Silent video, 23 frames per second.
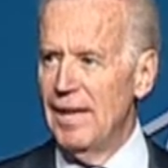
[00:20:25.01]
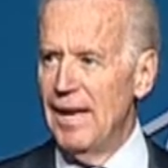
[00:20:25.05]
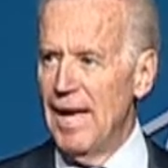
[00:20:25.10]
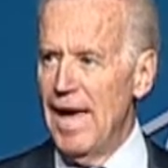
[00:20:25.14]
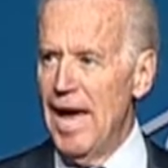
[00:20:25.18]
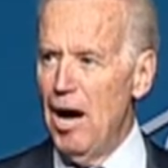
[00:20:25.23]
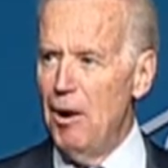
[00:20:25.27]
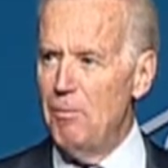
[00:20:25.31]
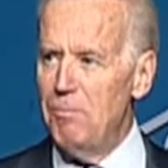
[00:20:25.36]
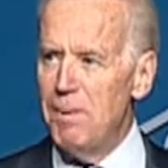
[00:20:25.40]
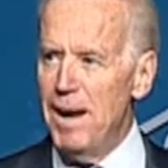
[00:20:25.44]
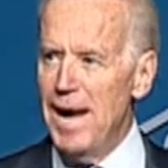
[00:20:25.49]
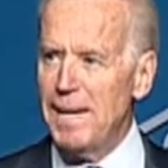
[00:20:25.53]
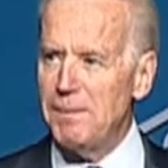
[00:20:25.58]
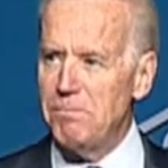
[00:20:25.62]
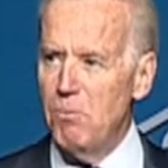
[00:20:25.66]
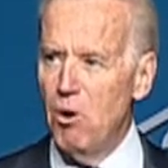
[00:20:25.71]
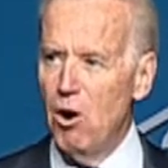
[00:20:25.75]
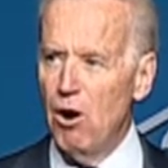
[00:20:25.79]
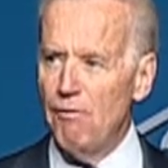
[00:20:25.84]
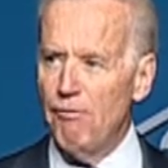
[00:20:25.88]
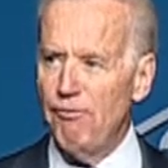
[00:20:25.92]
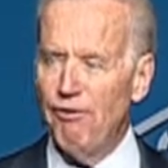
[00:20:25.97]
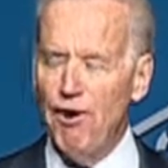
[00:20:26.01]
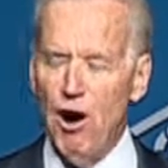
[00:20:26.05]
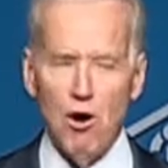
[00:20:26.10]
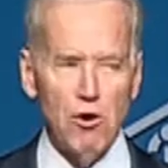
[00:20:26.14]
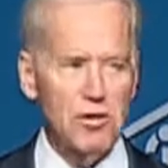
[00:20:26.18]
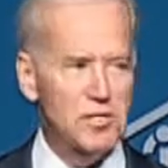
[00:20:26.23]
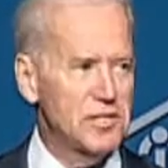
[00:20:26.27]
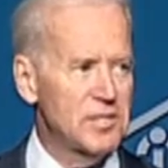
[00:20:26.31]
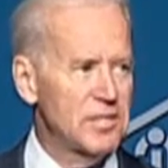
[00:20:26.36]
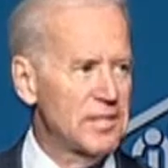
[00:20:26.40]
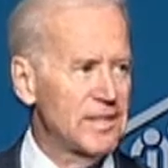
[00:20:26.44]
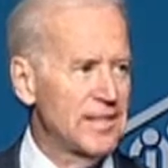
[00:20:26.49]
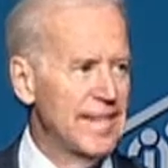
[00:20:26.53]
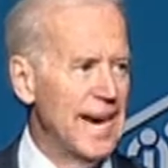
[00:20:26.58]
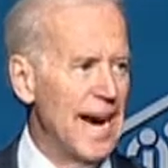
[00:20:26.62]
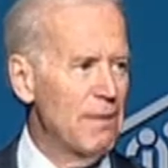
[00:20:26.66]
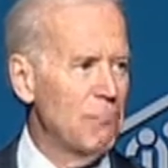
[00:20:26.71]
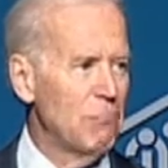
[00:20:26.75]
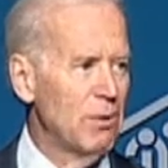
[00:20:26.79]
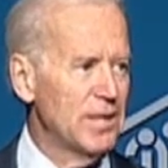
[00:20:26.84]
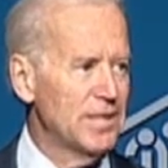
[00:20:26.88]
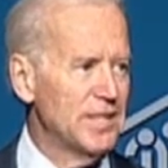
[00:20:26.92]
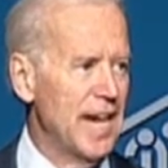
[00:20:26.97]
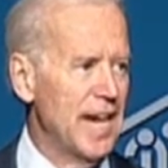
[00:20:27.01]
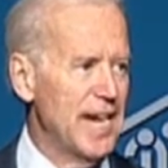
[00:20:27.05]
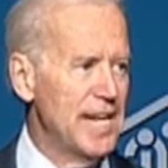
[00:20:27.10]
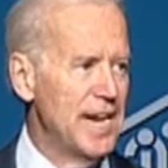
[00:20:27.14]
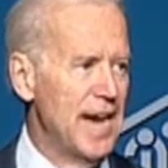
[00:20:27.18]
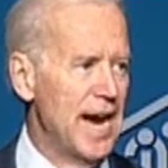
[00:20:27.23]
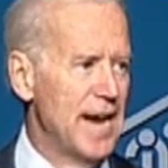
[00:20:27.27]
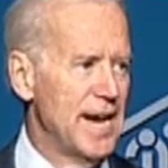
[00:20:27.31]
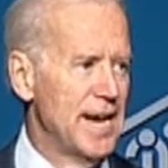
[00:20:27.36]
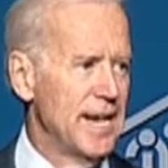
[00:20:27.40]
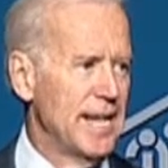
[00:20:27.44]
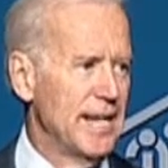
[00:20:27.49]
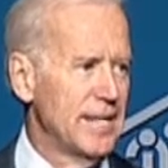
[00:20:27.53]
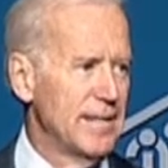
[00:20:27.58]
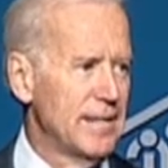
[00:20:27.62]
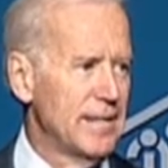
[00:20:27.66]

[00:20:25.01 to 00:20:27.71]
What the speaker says: help make more folks get what they needed.